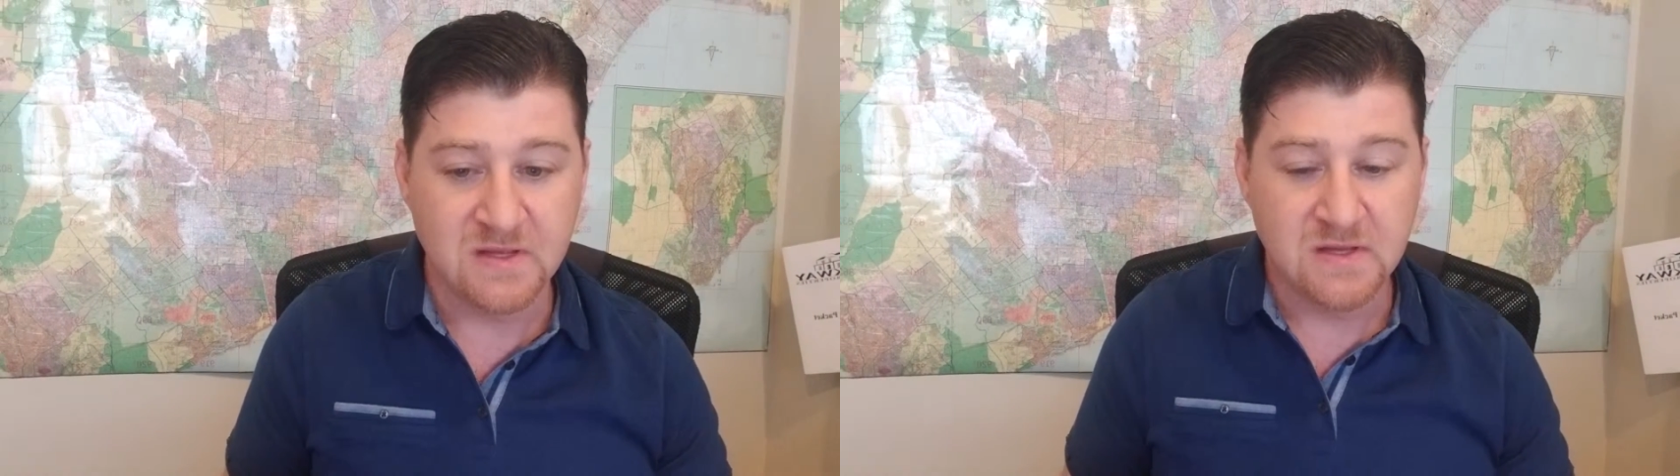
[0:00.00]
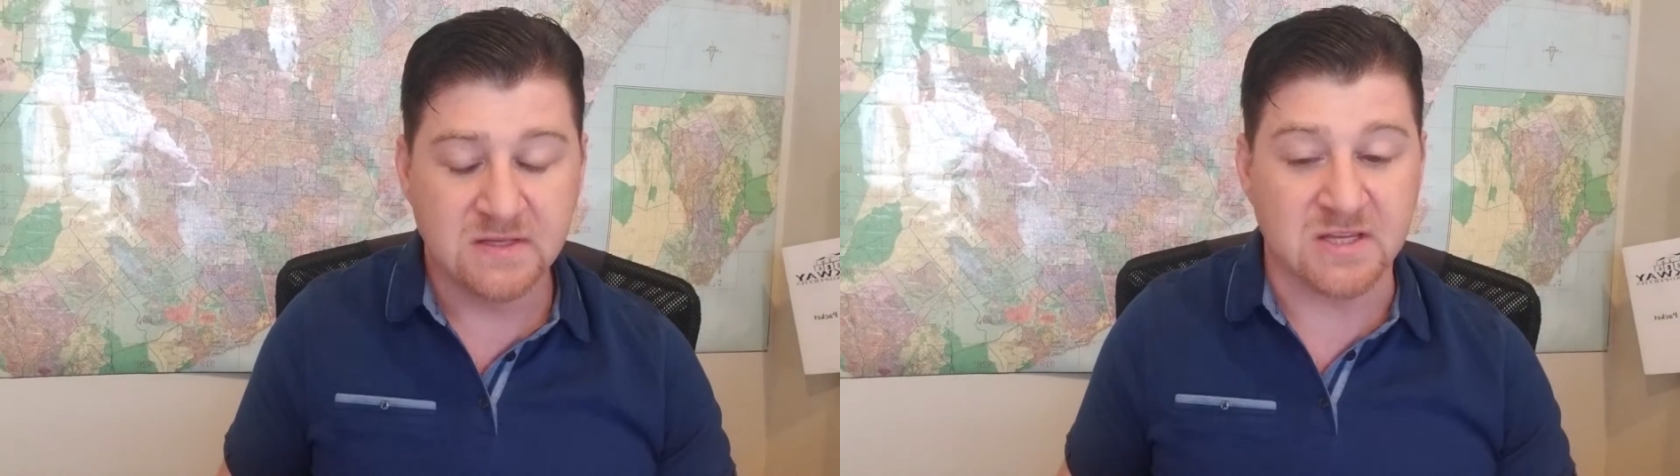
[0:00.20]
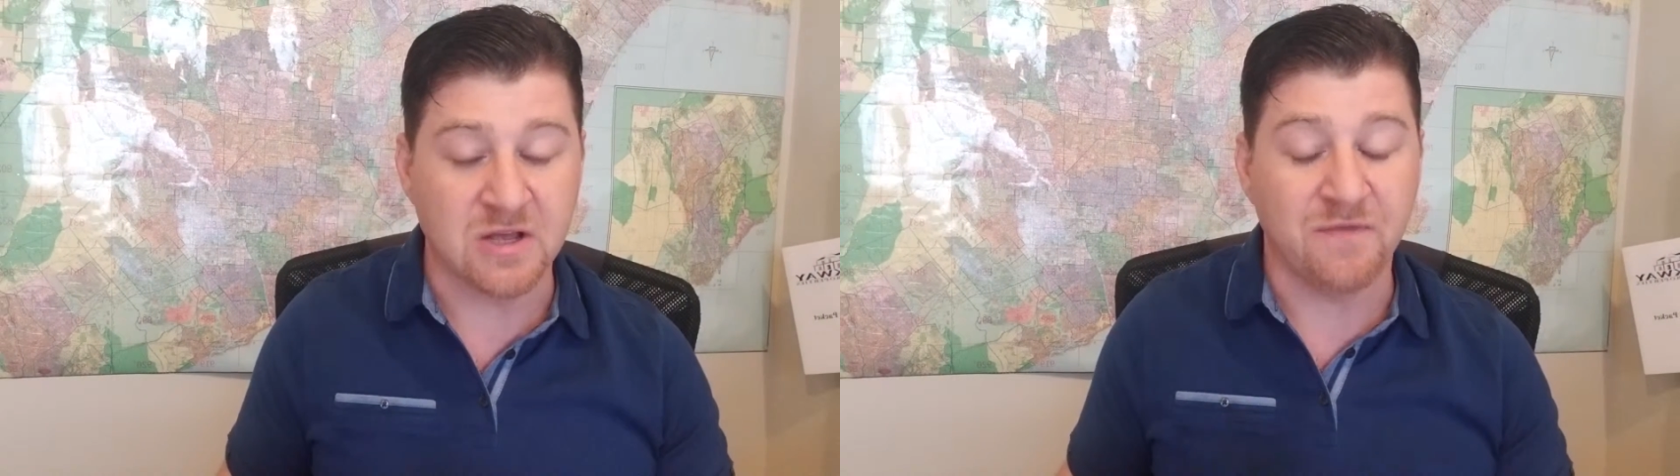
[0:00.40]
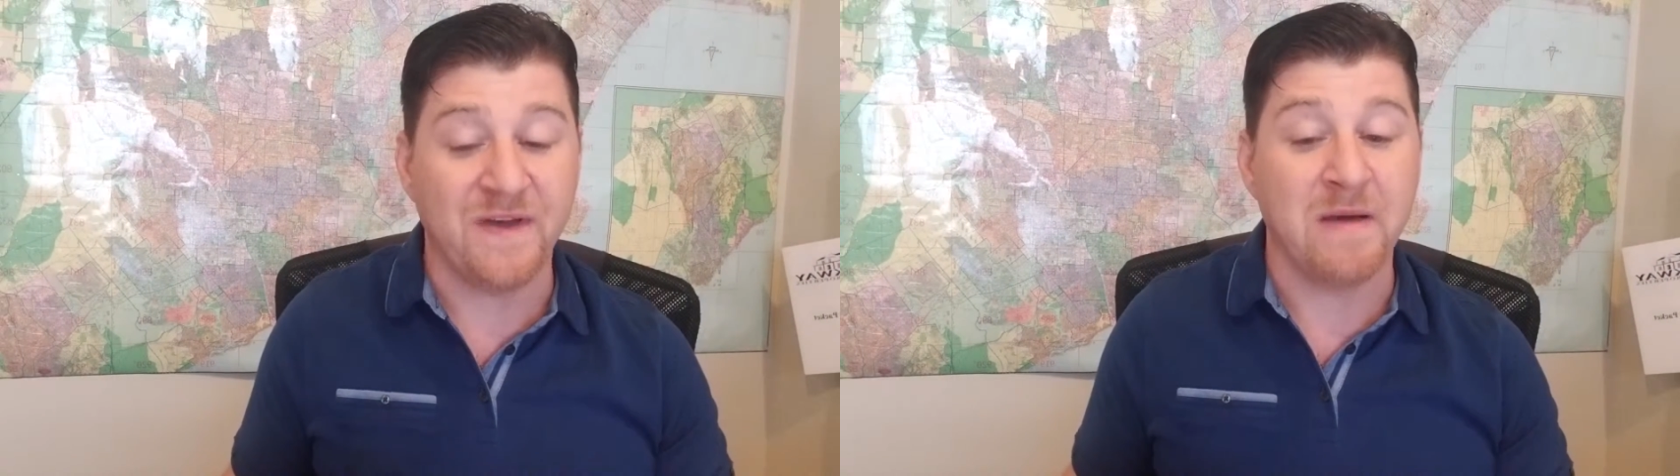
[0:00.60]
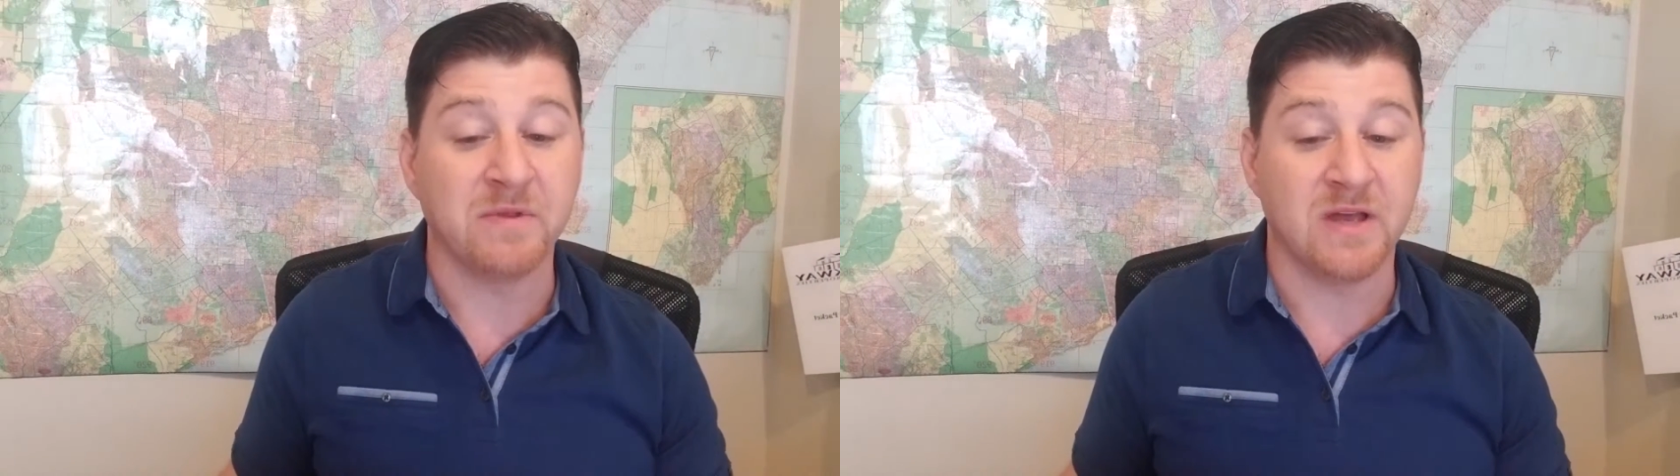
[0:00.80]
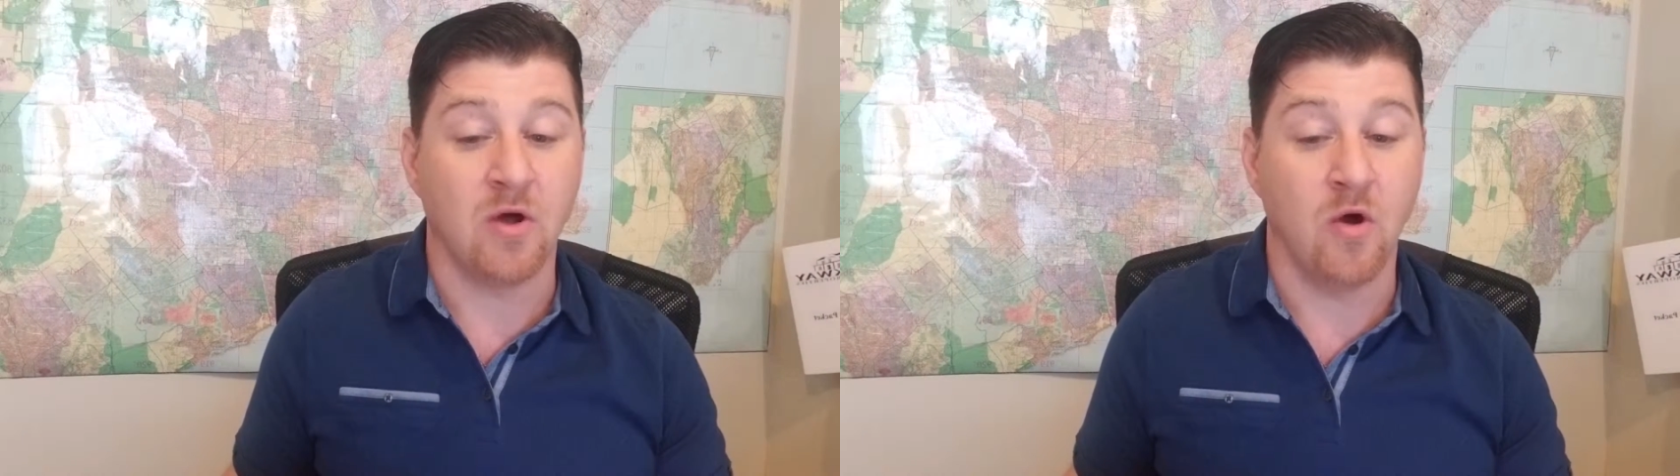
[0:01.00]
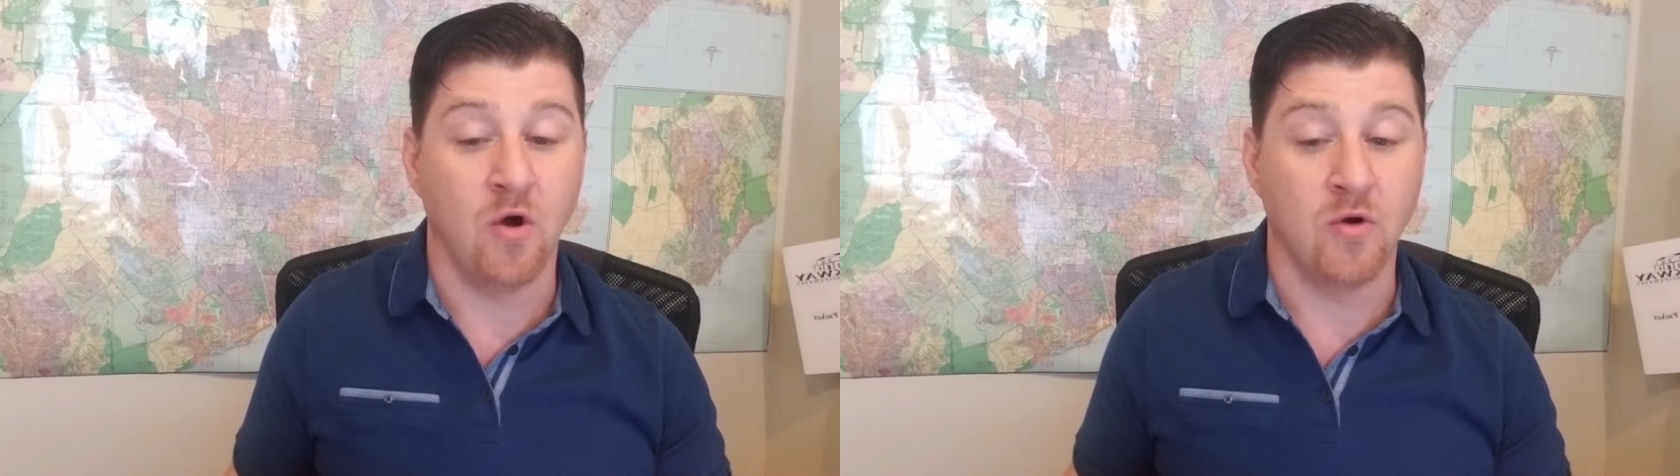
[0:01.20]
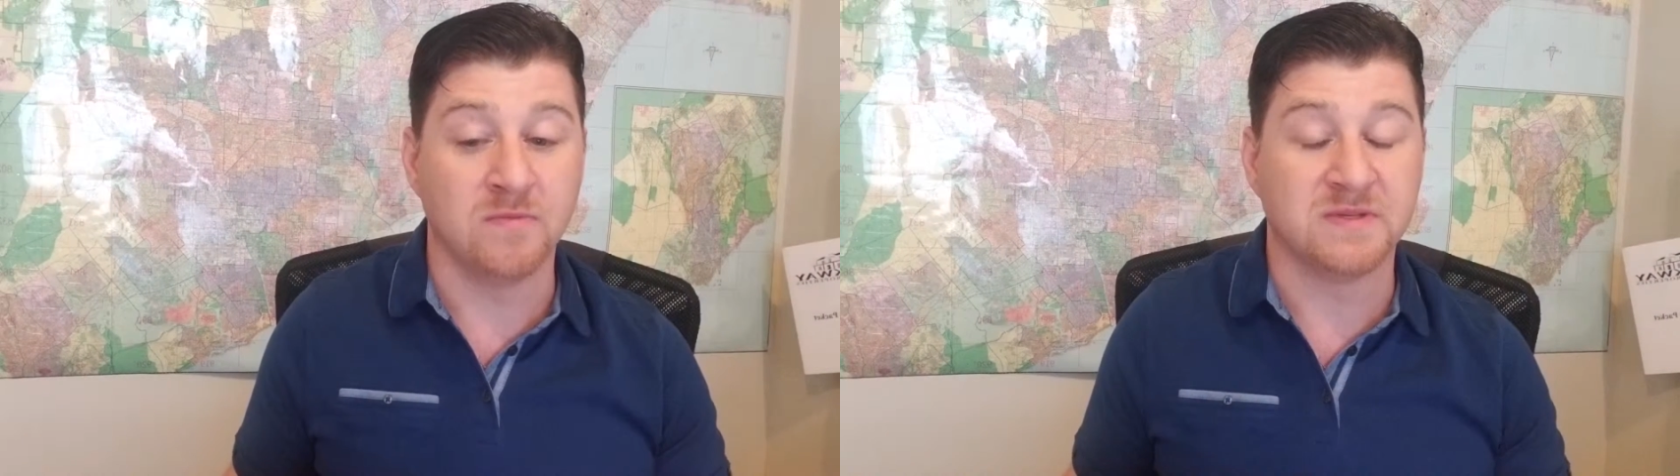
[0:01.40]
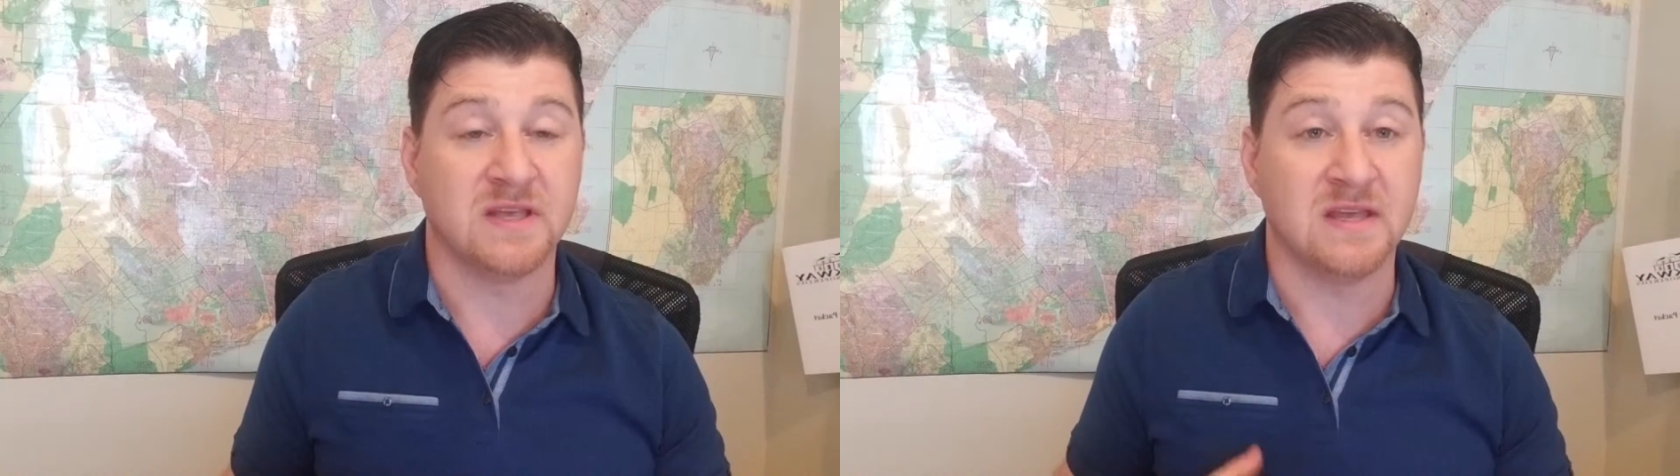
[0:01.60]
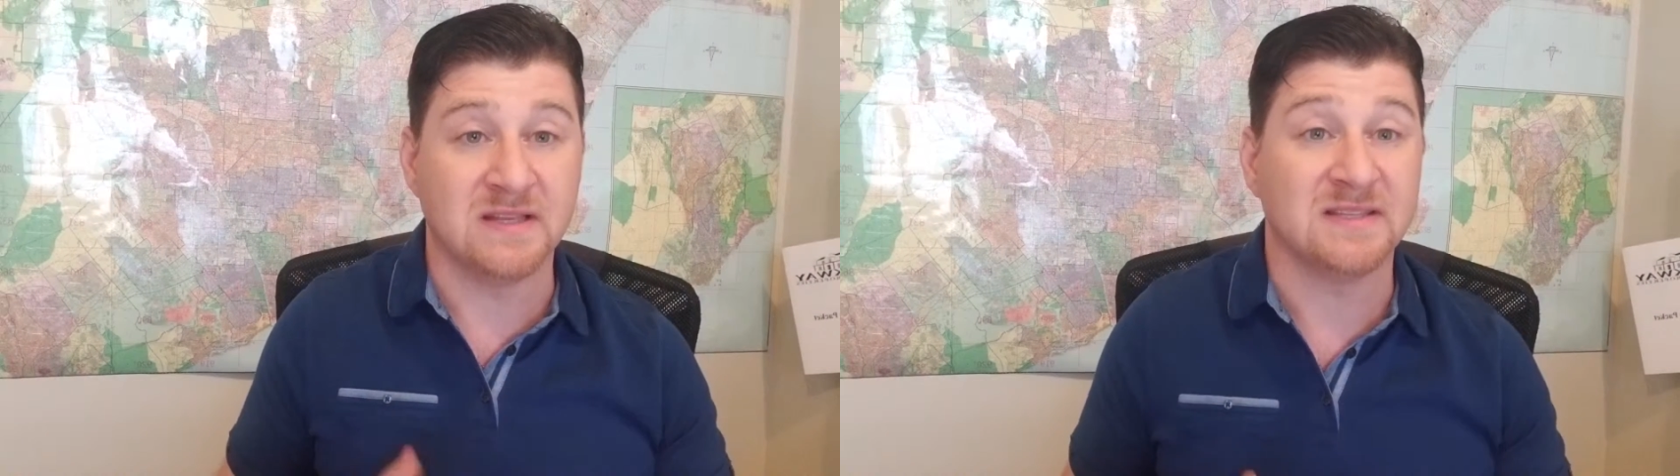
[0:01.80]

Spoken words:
single-family homes in the